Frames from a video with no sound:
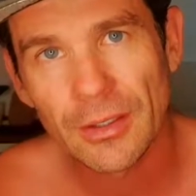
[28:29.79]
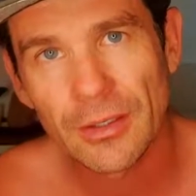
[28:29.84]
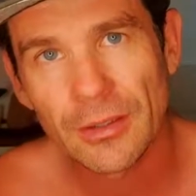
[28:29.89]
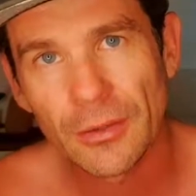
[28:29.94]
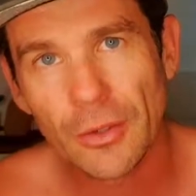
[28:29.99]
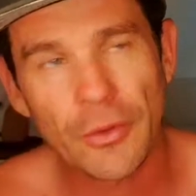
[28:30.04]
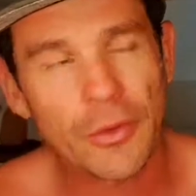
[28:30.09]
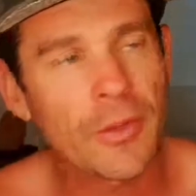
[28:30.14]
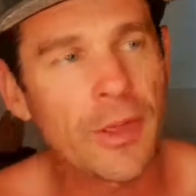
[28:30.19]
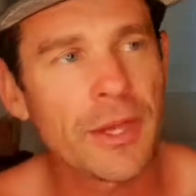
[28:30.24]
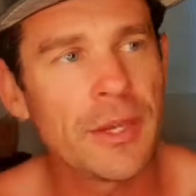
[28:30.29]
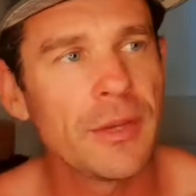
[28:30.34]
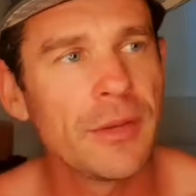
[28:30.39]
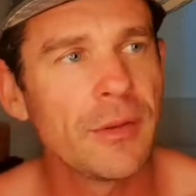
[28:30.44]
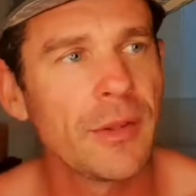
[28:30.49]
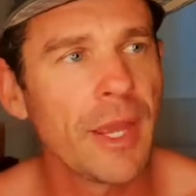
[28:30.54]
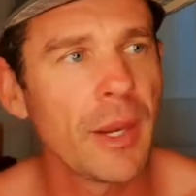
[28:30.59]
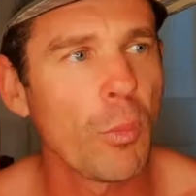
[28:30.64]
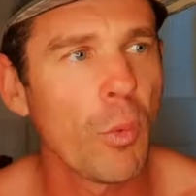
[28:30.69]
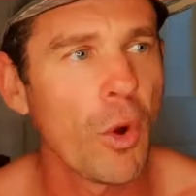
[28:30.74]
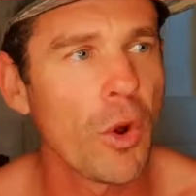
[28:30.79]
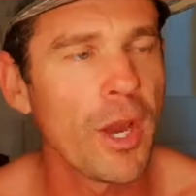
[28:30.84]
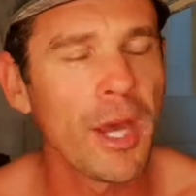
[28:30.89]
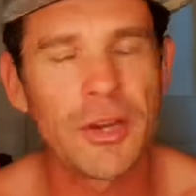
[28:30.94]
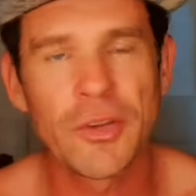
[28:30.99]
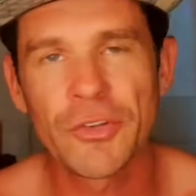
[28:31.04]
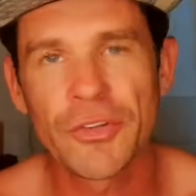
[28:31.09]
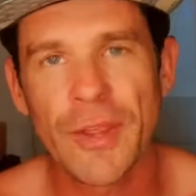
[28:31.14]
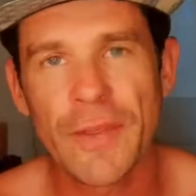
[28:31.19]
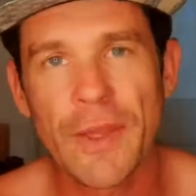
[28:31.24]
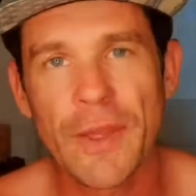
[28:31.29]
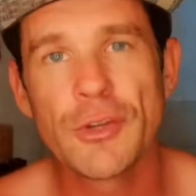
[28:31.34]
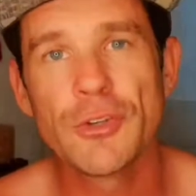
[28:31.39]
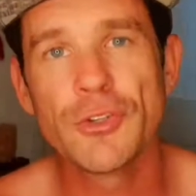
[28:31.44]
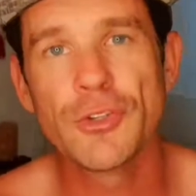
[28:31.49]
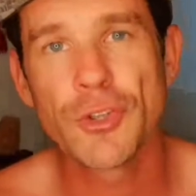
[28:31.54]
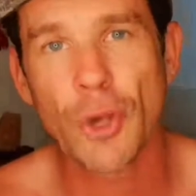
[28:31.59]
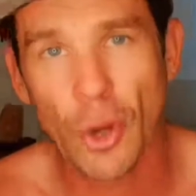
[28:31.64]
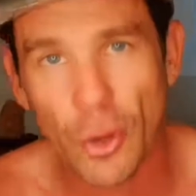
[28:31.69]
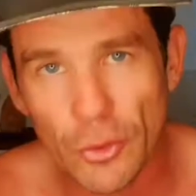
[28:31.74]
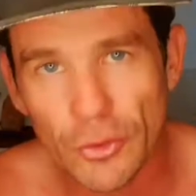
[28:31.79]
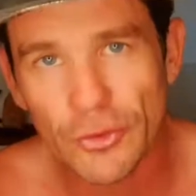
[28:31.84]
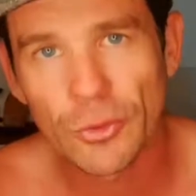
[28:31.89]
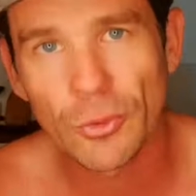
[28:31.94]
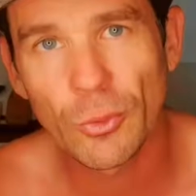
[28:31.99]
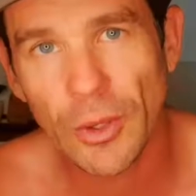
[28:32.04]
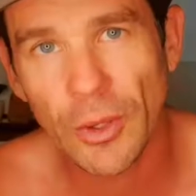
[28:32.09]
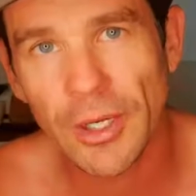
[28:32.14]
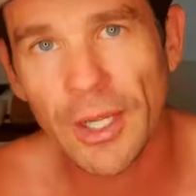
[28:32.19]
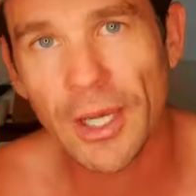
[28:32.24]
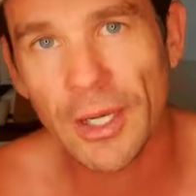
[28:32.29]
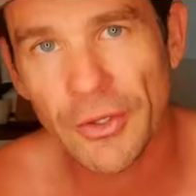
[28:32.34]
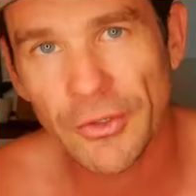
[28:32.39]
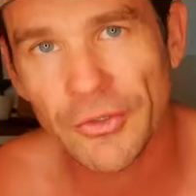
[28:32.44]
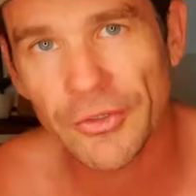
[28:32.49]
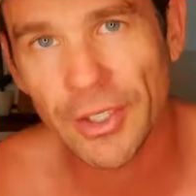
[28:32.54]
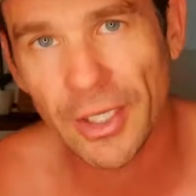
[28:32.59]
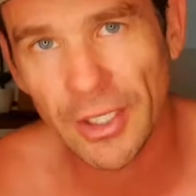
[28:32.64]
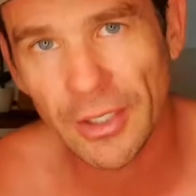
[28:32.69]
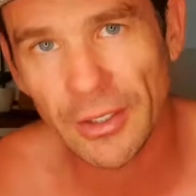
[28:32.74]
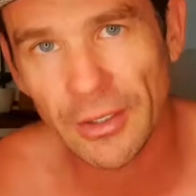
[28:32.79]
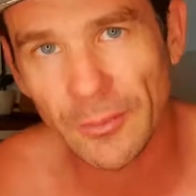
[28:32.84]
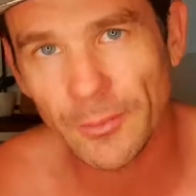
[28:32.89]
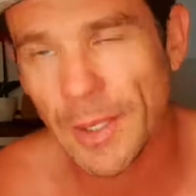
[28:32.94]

Not that they won't understand. They don't want to understand it.